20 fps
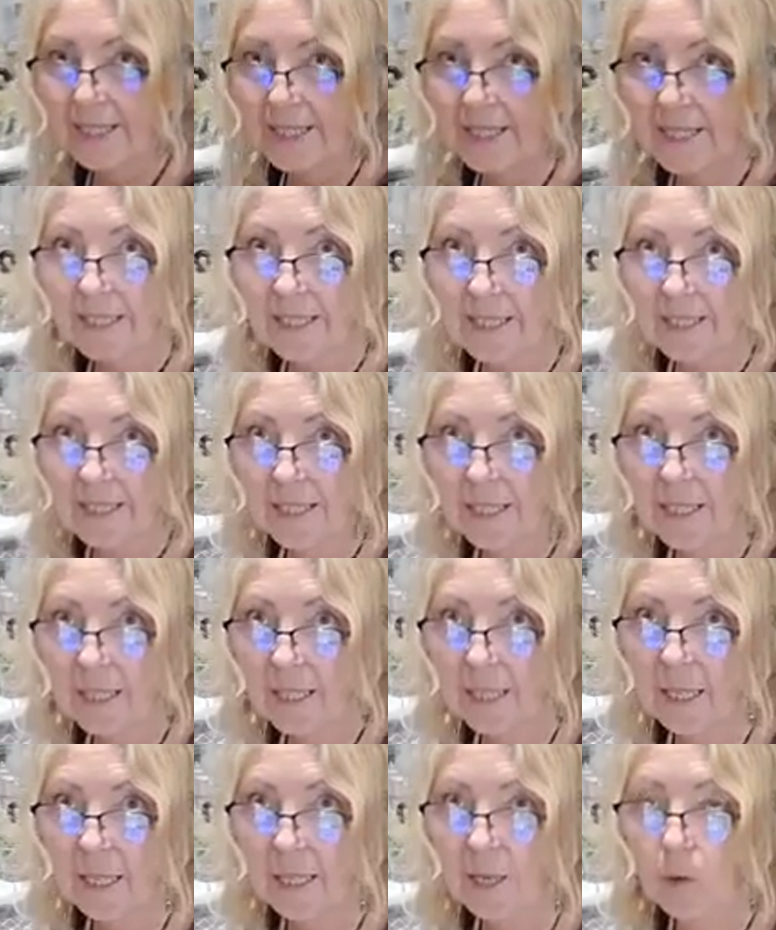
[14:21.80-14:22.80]
it,
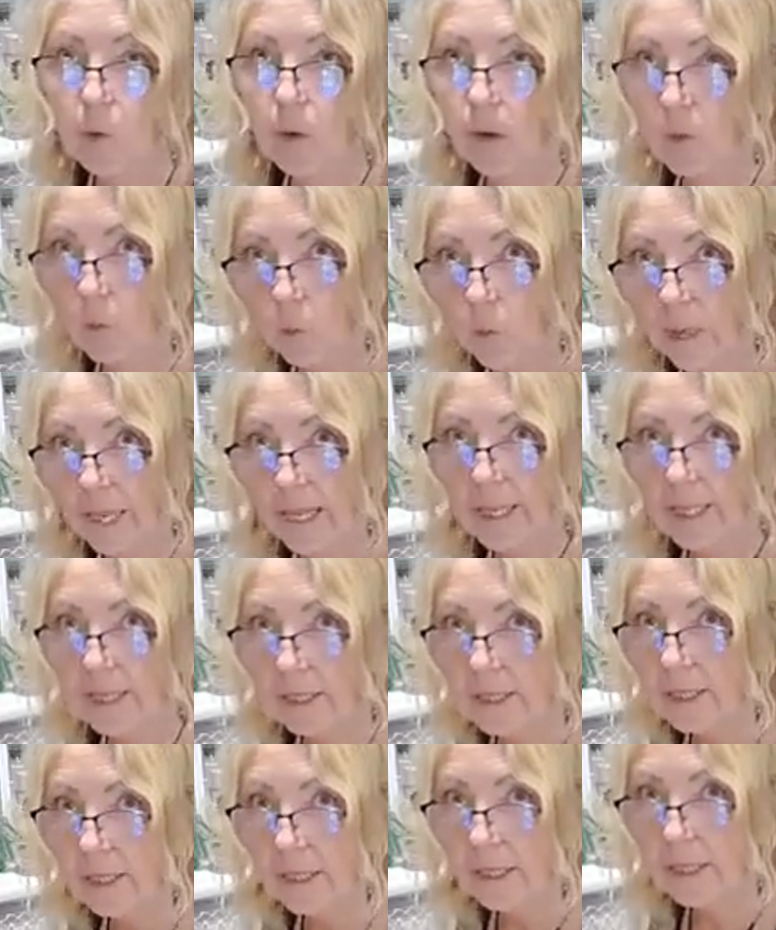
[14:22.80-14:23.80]
like a
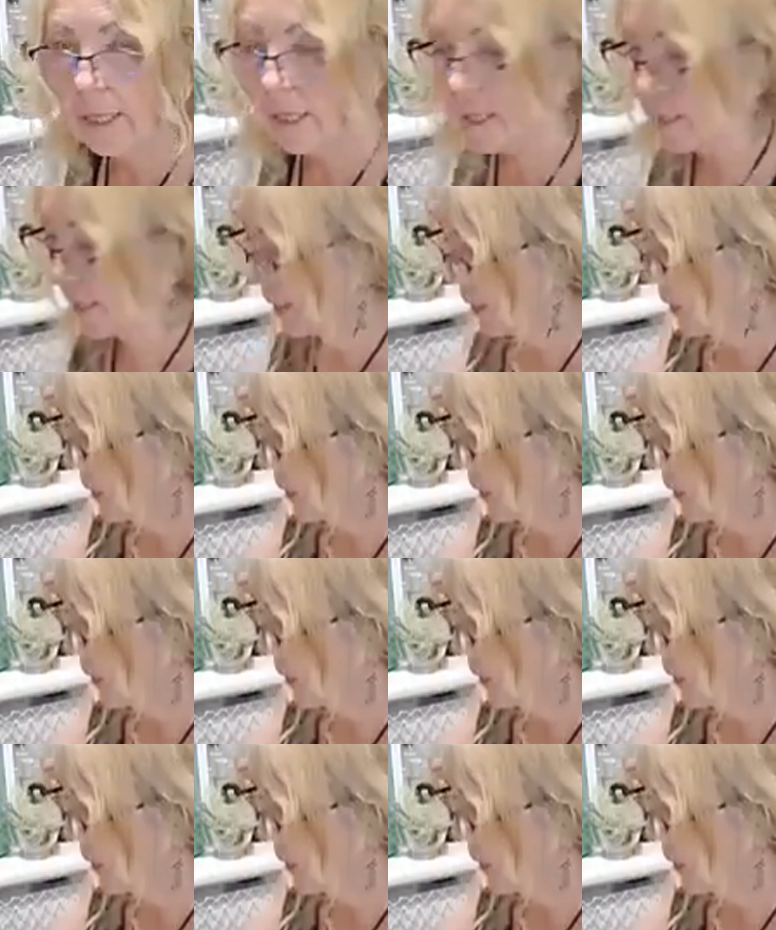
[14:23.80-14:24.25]
weight, like a little